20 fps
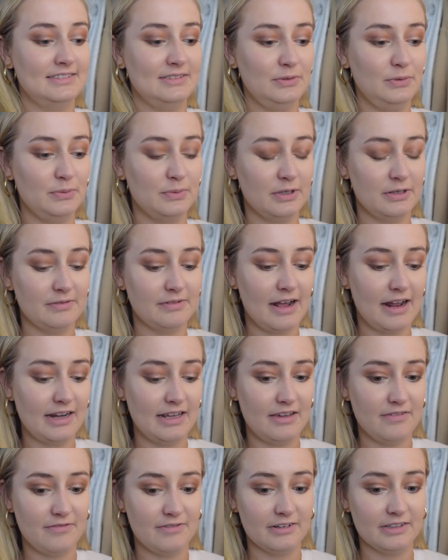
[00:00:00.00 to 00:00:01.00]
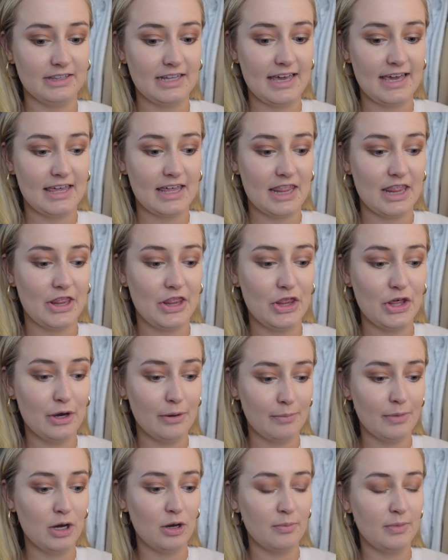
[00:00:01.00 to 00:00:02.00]
we're ready for like the
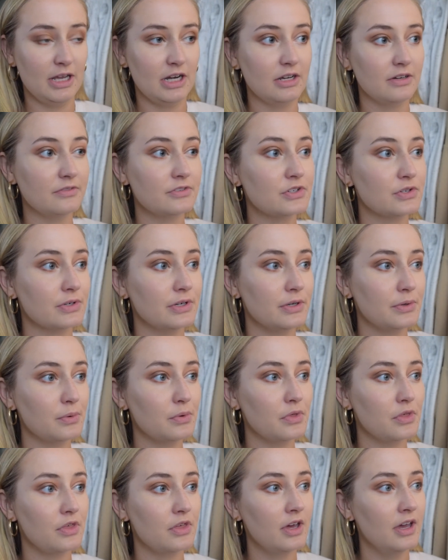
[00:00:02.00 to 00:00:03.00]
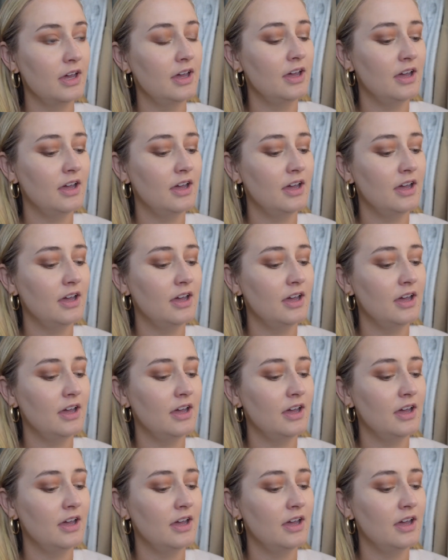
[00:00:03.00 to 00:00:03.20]
moment of truth.